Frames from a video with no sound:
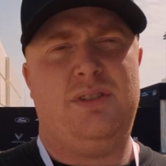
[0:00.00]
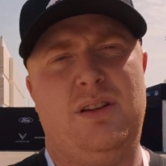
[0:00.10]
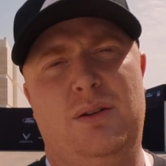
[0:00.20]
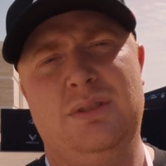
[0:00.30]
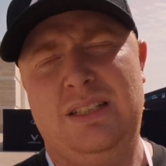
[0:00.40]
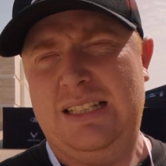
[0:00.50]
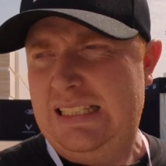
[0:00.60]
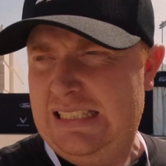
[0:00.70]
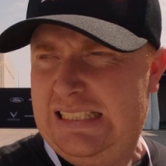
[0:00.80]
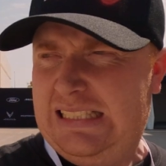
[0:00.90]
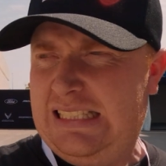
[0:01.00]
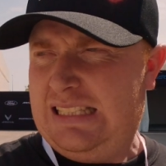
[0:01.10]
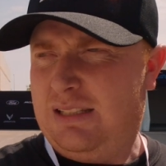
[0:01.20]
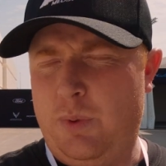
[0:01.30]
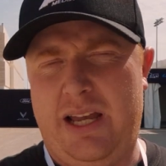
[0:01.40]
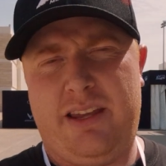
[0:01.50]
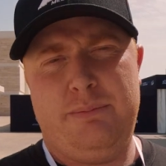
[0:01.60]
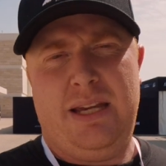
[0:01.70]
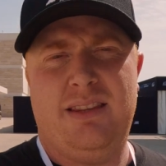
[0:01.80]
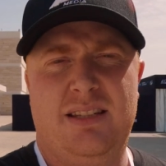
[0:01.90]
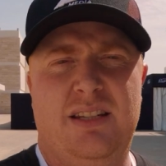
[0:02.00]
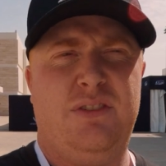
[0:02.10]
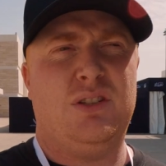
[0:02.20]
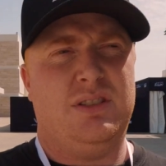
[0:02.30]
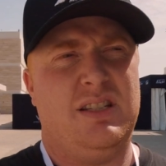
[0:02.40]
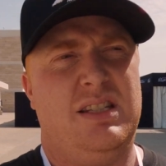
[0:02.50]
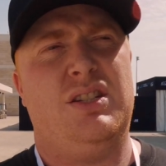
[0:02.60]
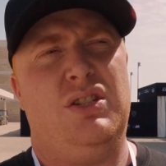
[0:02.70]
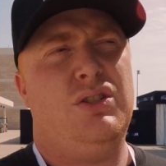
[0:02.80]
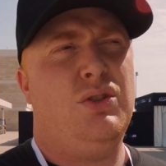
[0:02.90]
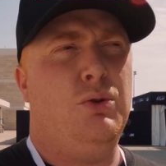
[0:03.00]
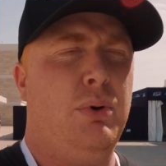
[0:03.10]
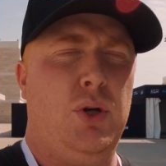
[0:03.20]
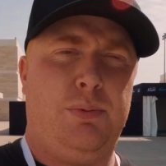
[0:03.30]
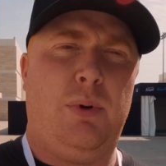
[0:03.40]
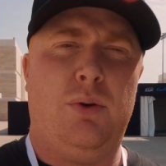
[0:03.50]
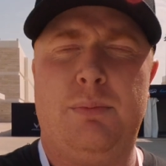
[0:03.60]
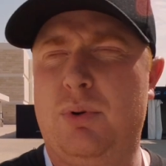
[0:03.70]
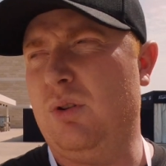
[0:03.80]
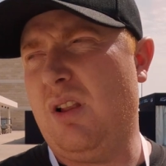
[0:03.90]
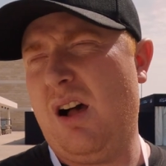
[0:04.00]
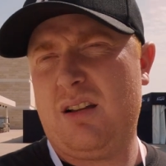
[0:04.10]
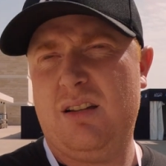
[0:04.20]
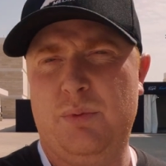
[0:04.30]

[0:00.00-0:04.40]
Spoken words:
So WEC have made the difficult decision to postpone the prologue,